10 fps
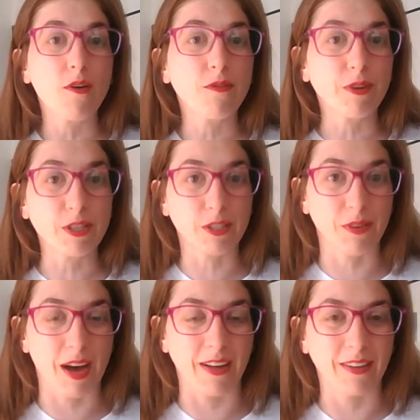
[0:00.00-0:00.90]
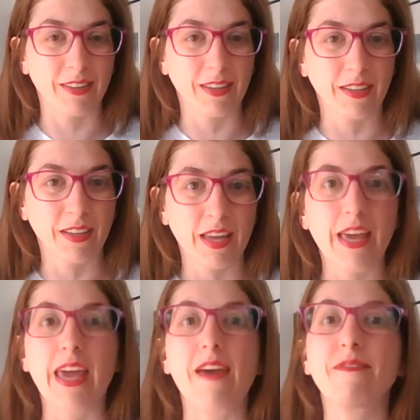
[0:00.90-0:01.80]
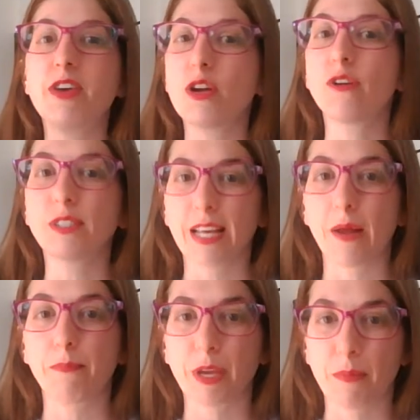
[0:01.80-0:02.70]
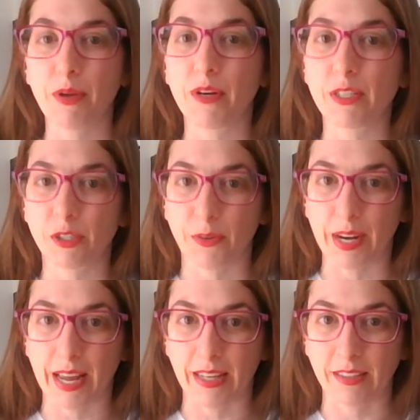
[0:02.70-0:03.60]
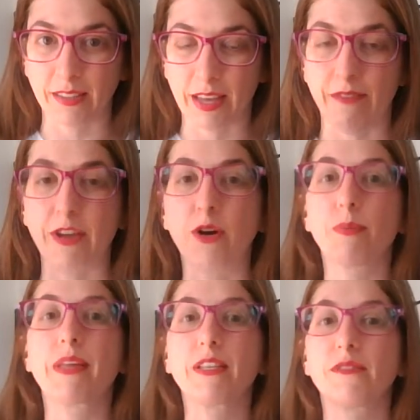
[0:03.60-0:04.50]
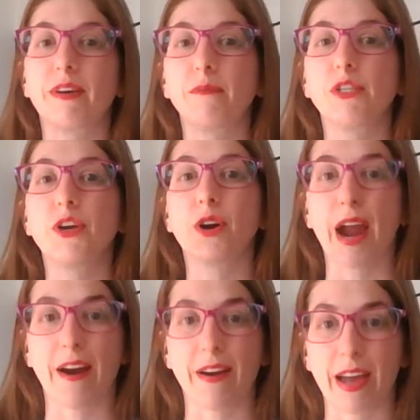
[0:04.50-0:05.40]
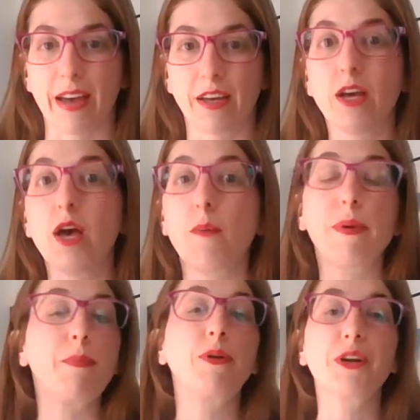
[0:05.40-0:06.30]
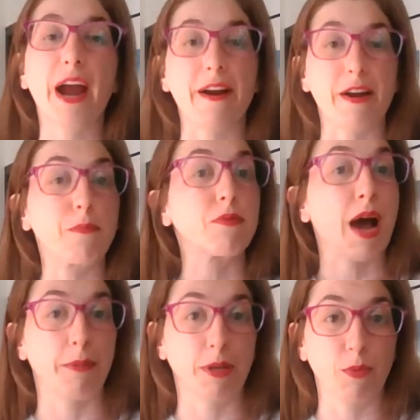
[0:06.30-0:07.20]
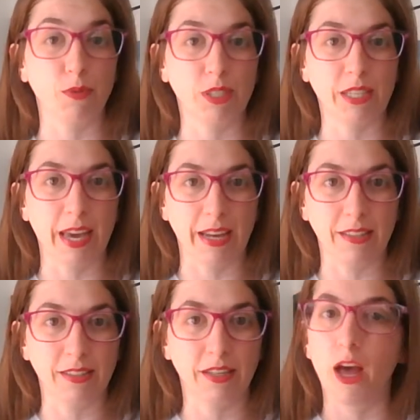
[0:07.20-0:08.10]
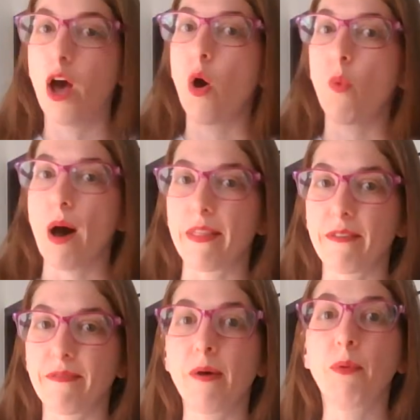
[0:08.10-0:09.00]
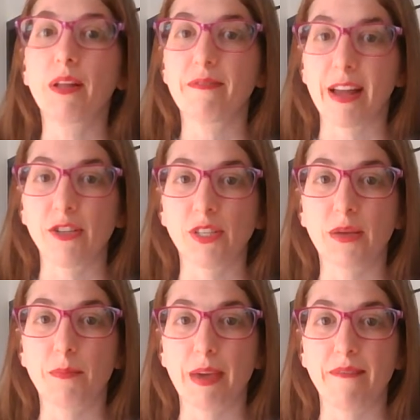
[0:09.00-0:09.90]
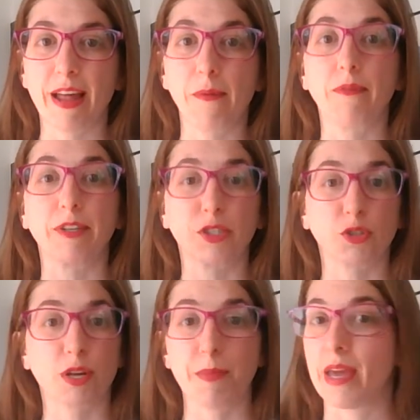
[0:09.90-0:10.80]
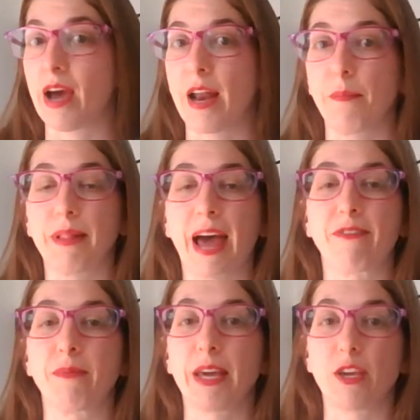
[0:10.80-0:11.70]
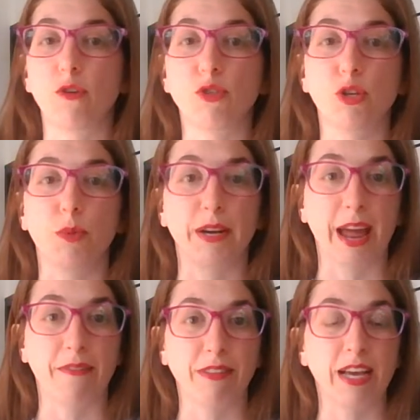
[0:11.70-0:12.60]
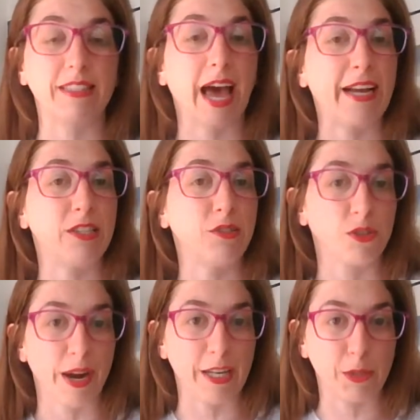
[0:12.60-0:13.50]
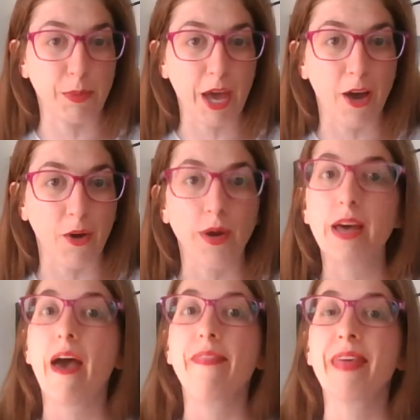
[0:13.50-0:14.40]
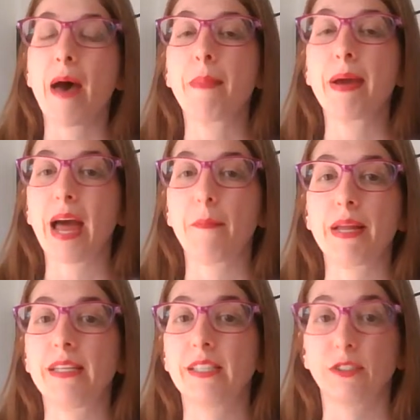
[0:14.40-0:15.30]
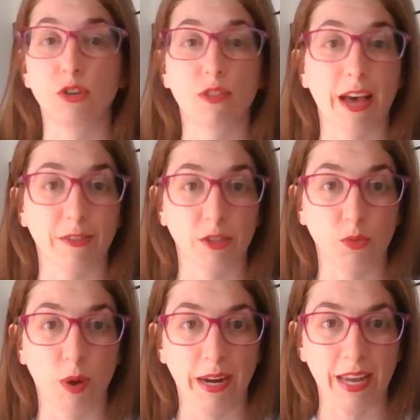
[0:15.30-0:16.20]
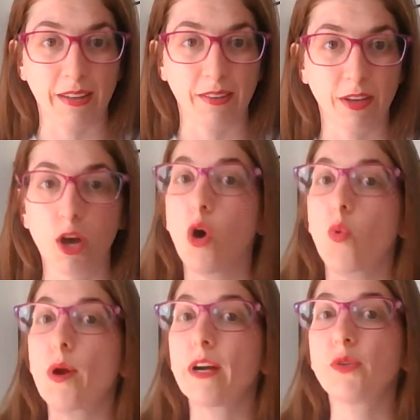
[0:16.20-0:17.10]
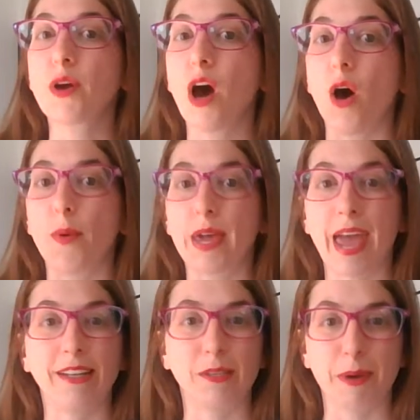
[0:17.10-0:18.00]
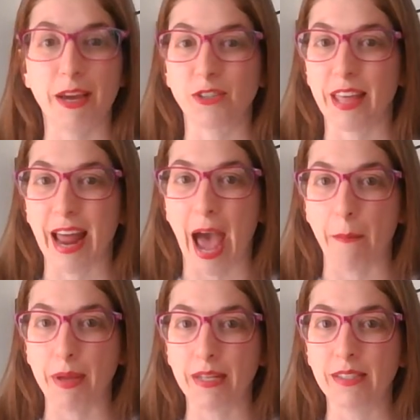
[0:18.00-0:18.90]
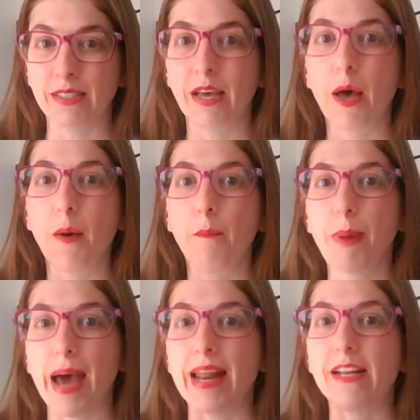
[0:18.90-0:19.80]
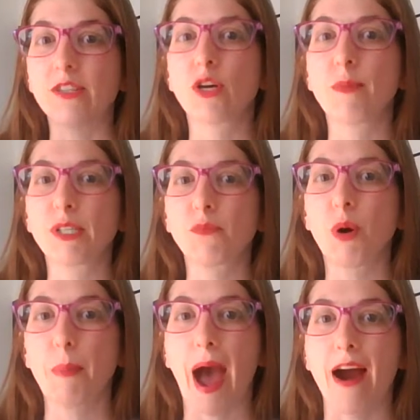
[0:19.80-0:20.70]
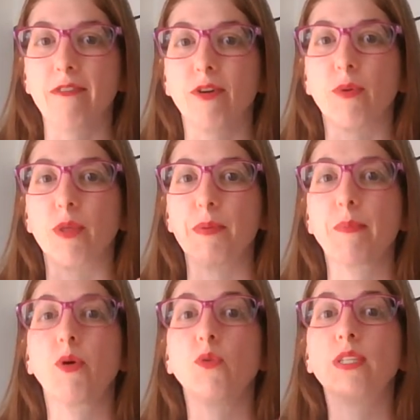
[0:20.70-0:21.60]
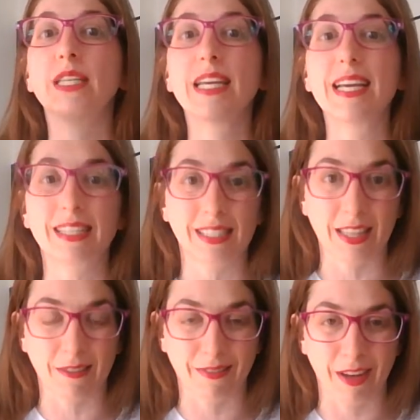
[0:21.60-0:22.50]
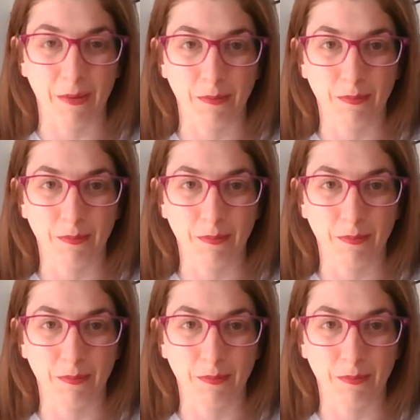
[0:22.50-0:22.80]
first of all, if you don't set up community screenings, if you don't bring this film to your area, people in your area probably won't see it. While the film will eventually be available for streaming on a platform like YouTube or Netflix, iTunes, or HBO, that might not be until 2020. We are doing all we can to make sure that happens, but it is so much more powerful when the people who need to see the film